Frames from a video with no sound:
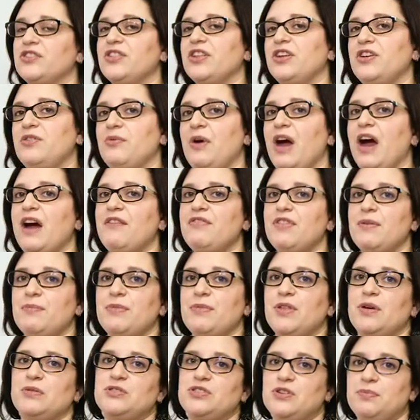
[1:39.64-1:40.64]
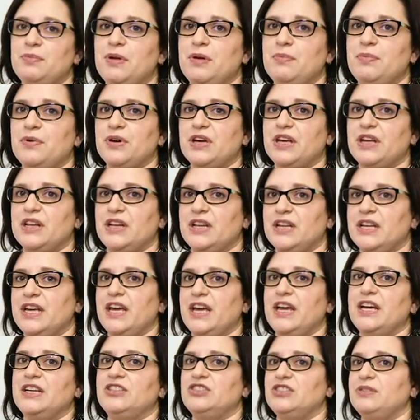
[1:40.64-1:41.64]
that you have them though so people can
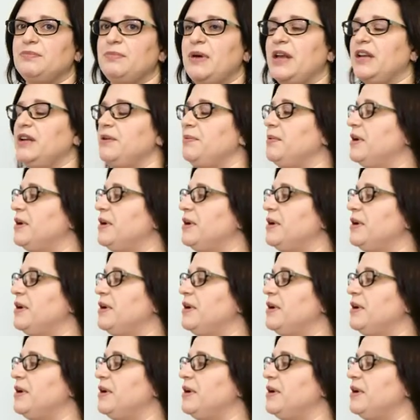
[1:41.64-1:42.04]
engage in many